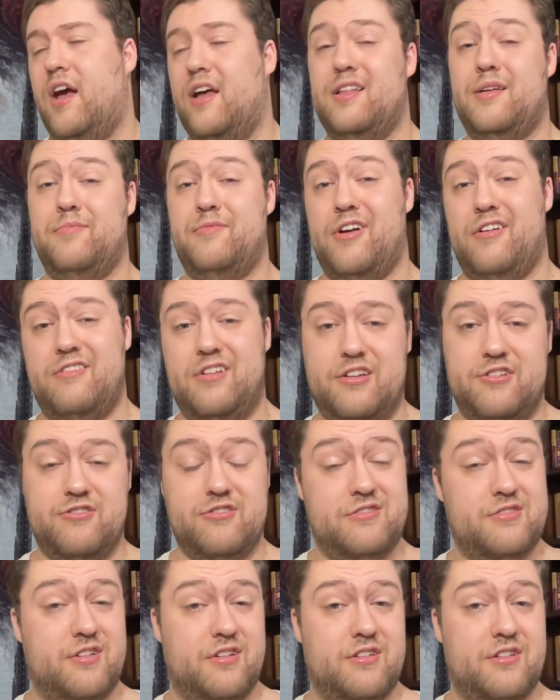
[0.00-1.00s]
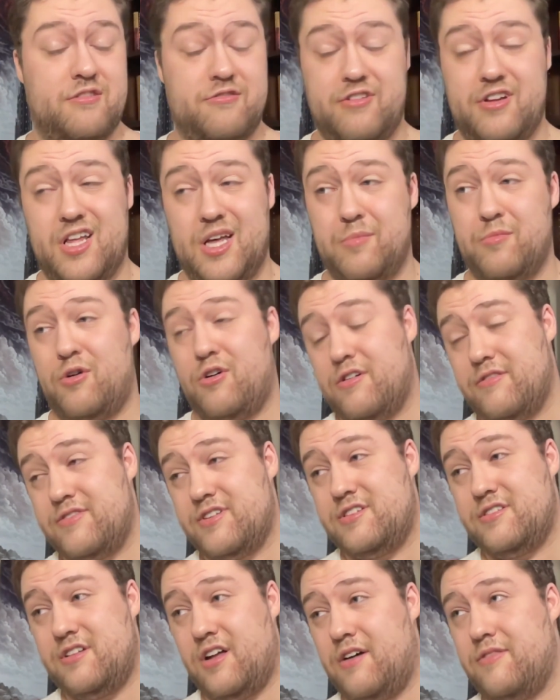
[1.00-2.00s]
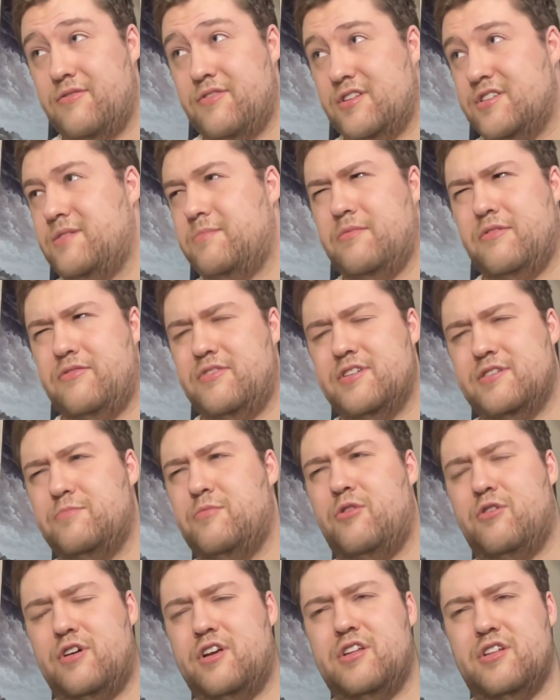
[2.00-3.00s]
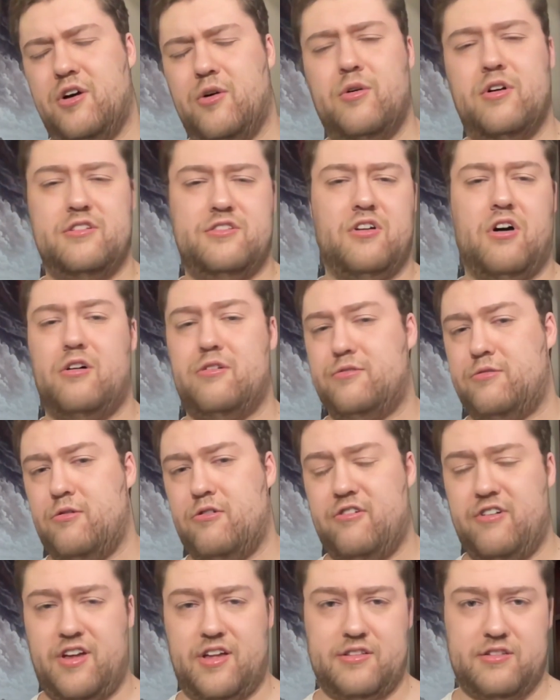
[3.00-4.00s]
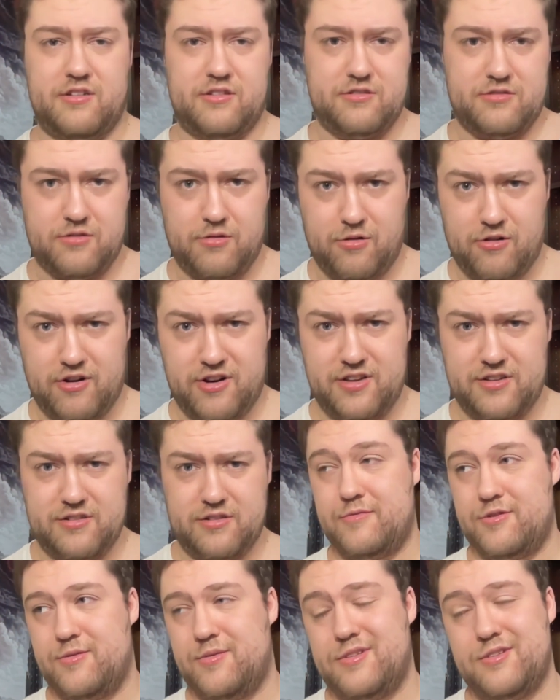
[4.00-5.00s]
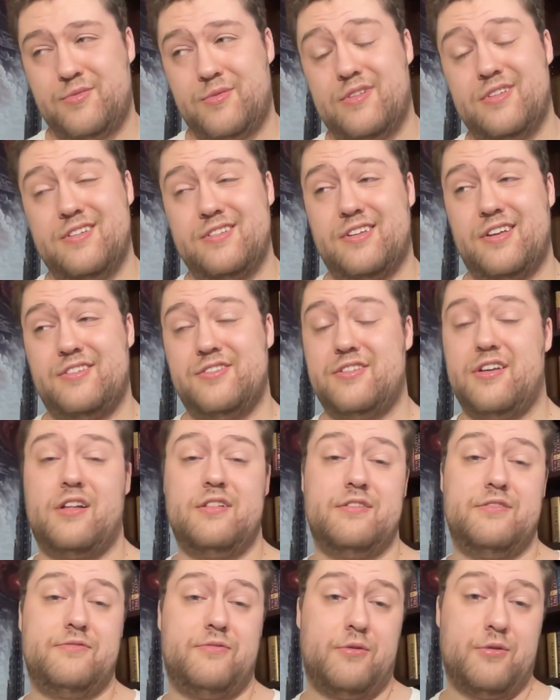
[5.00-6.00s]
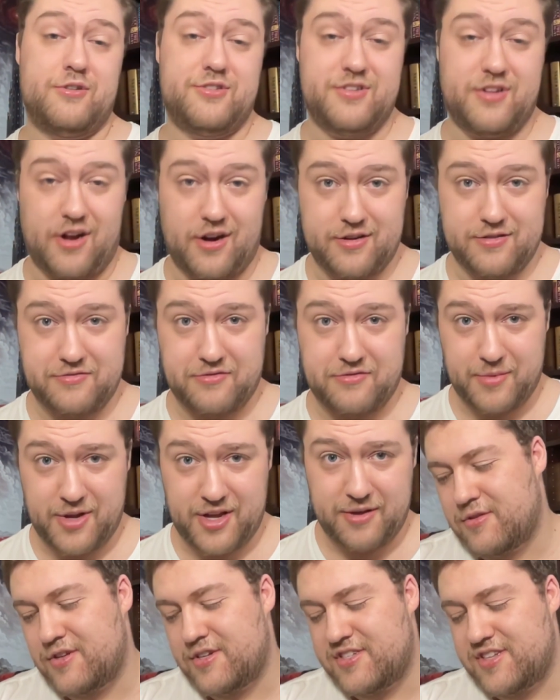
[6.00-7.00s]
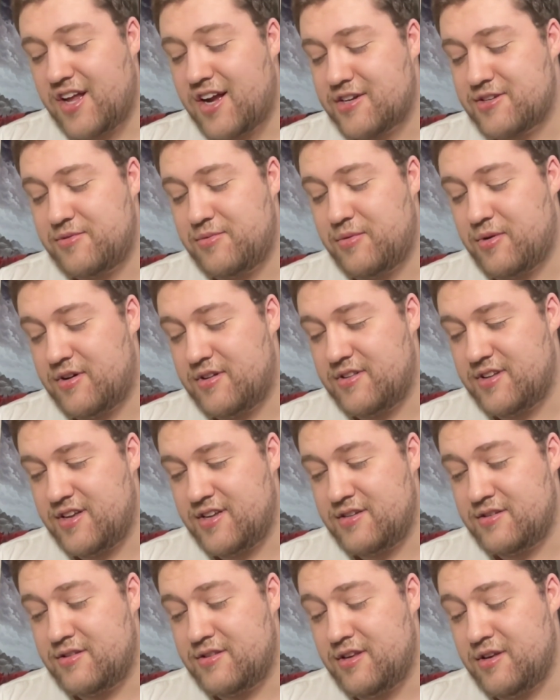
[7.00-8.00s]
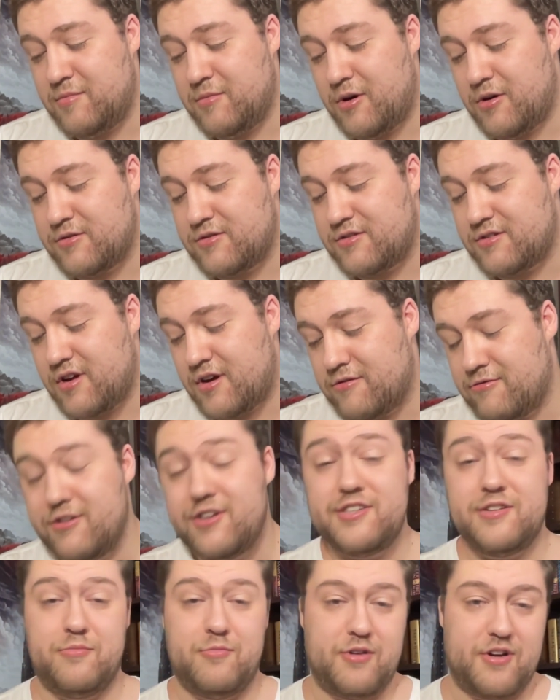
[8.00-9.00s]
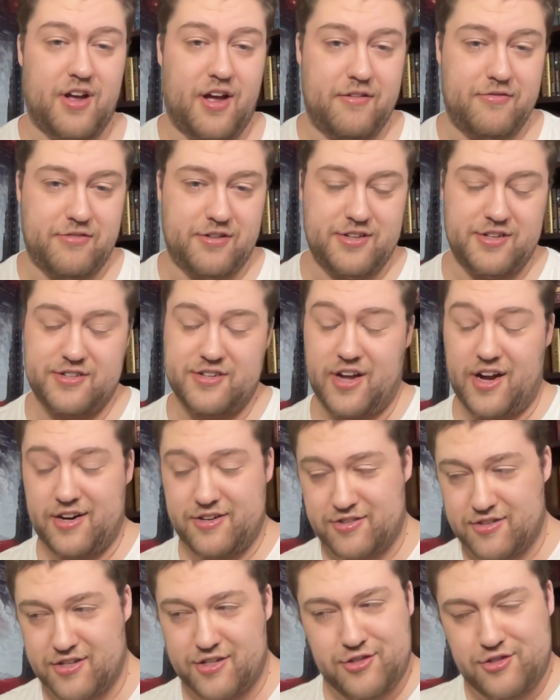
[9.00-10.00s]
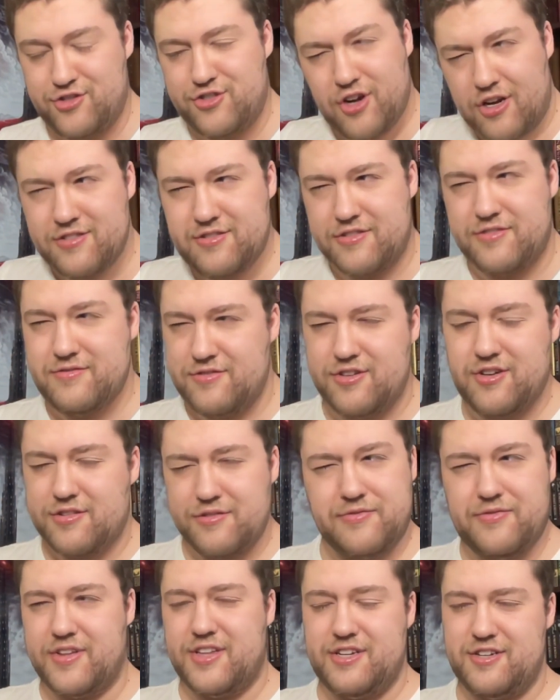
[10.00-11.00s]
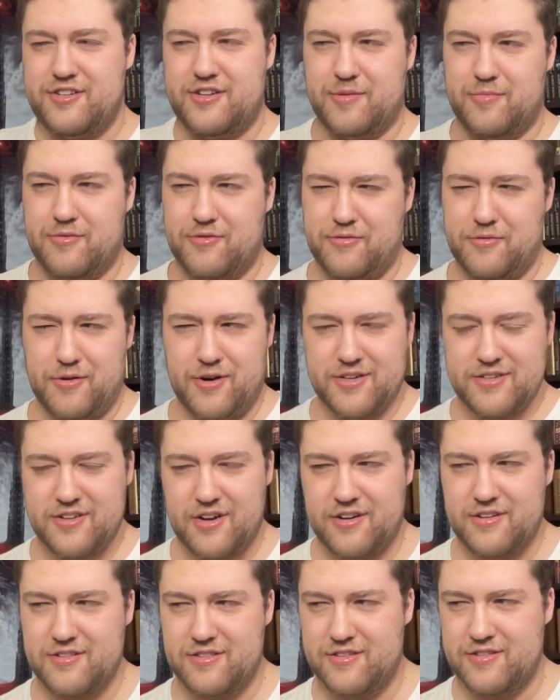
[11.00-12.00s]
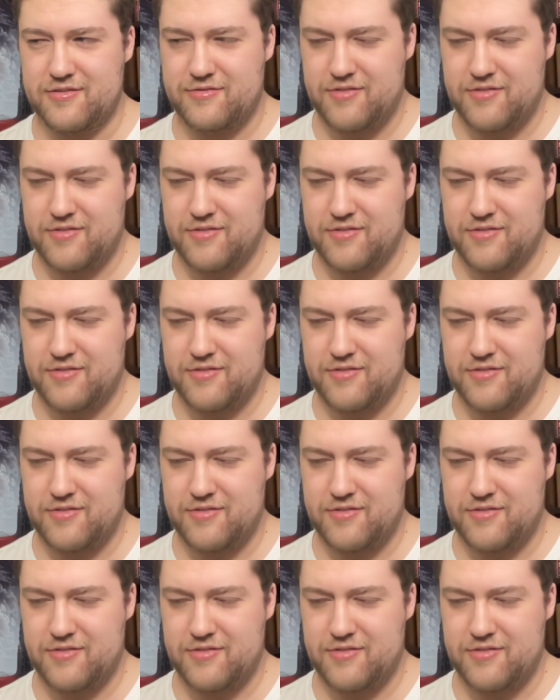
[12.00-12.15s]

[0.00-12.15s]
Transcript: and I'm very interested in reading more of his stuff and some of his more, you know, adult-oriented stories. So this one is a solid four stars me. This next one is the most uh, recent book I finished, actually. Just, just finished it before I started this